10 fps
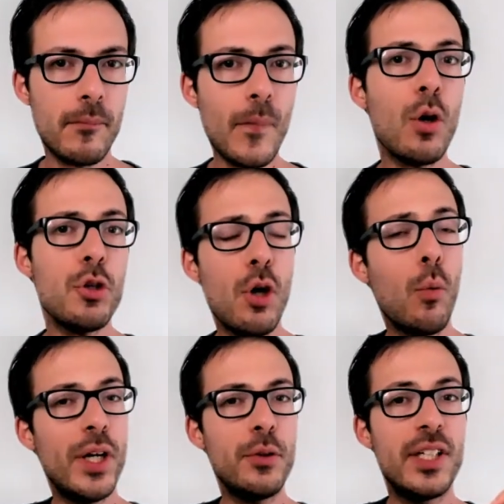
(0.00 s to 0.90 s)
So when
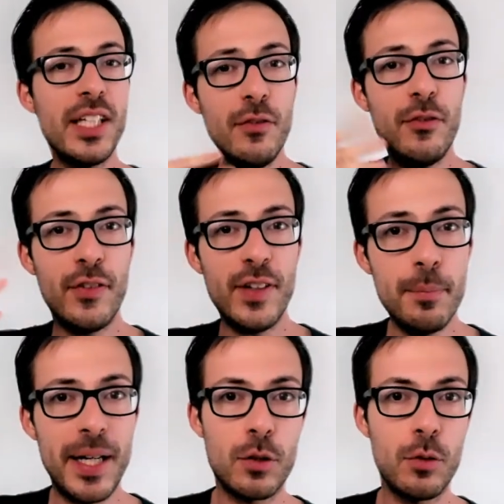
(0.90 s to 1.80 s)
you give
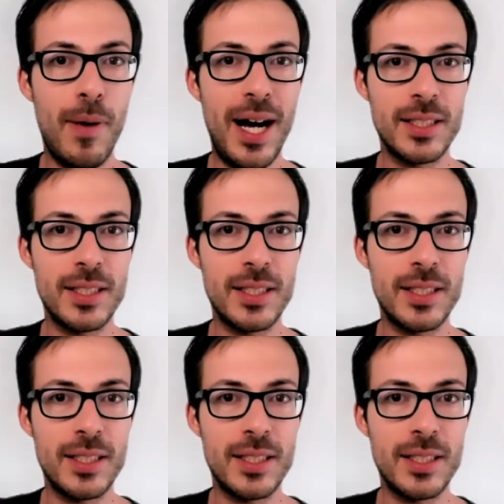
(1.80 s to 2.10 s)
feedback to Mark,